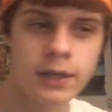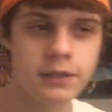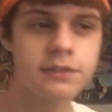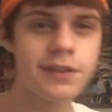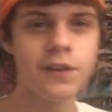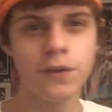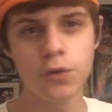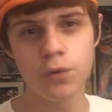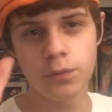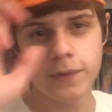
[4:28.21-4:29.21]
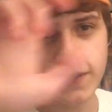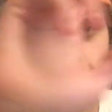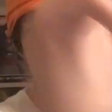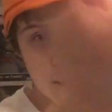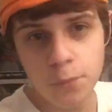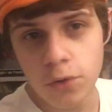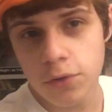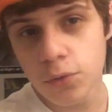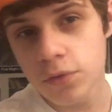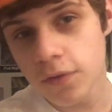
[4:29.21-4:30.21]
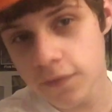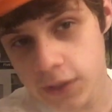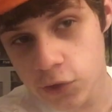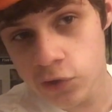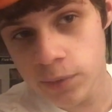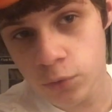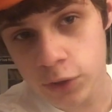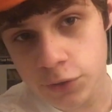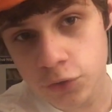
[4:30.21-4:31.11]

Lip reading: And I'll see you if we get any more news on Security Breach.